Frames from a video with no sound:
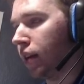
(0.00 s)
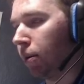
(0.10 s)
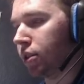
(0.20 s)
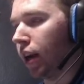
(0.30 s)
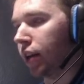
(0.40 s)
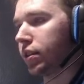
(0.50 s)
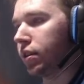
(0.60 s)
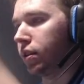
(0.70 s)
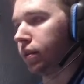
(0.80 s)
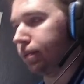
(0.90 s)
almost
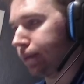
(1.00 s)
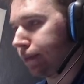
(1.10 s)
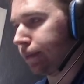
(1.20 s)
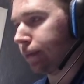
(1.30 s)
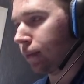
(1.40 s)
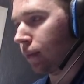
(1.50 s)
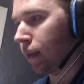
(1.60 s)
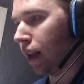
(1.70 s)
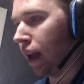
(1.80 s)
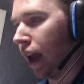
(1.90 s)
non-existent
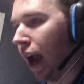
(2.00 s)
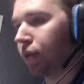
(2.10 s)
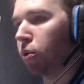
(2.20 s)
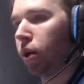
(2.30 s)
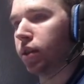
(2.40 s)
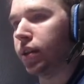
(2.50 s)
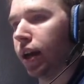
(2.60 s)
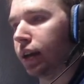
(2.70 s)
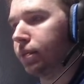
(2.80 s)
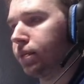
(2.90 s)
after one
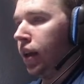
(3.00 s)
attack.